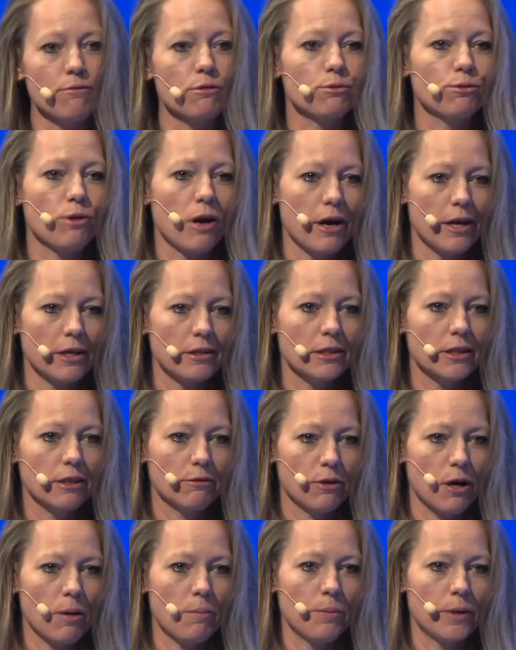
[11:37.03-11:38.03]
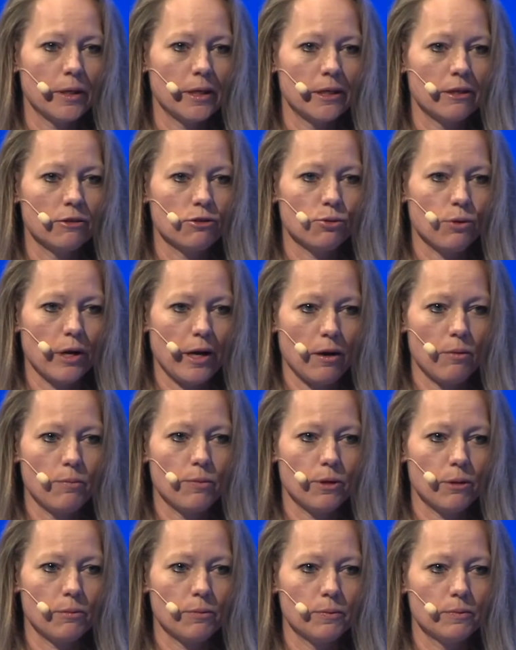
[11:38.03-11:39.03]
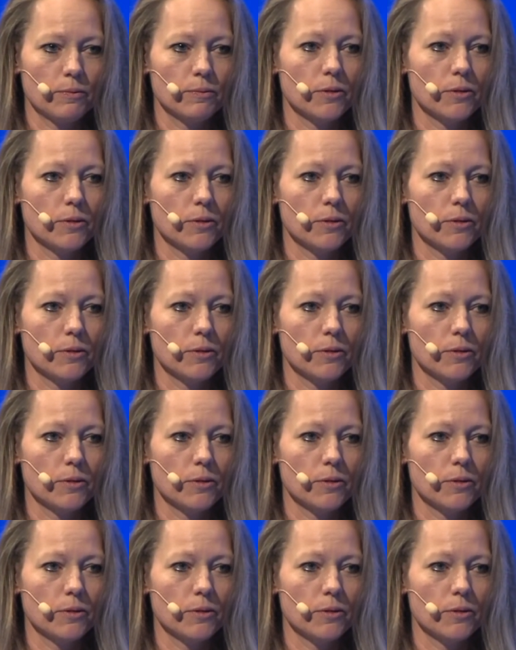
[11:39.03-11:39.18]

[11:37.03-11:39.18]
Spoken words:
a variety of companies to help